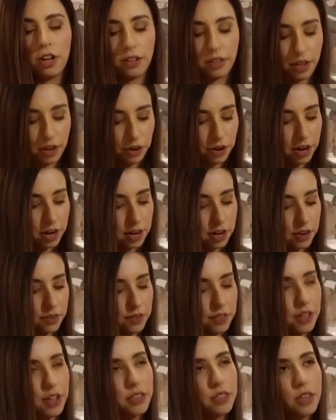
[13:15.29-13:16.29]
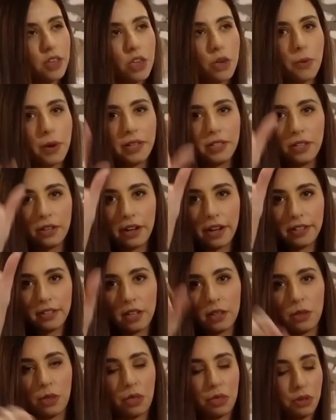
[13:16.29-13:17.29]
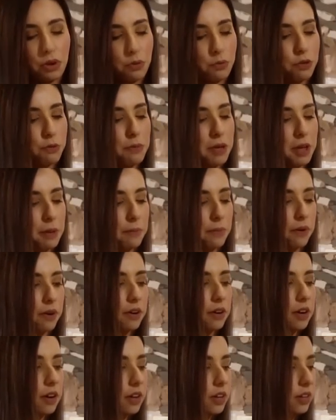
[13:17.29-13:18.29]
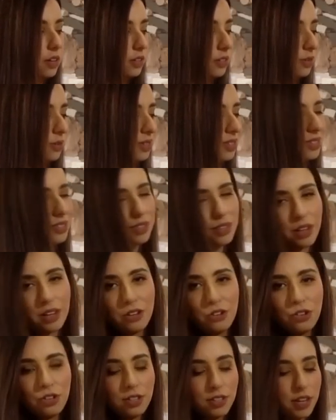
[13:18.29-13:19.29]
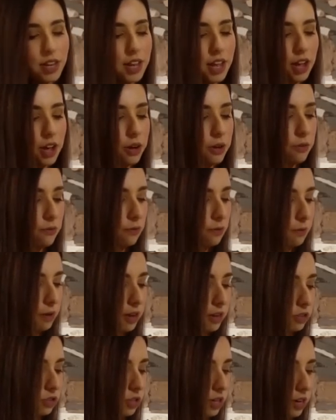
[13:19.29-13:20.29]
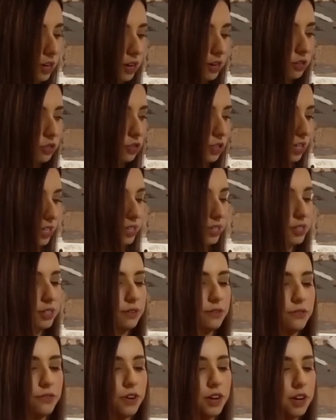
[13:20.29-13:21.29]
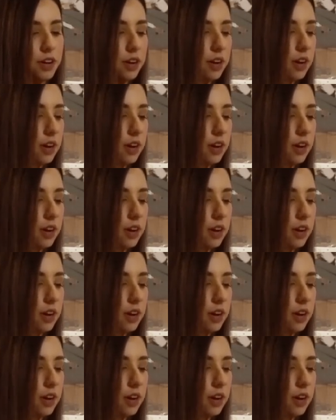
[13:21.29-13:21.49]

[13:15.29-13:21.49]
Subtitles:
letterhead and everything. In the US, you guys get the thermal paper, so it's interesting how from country to country it's different.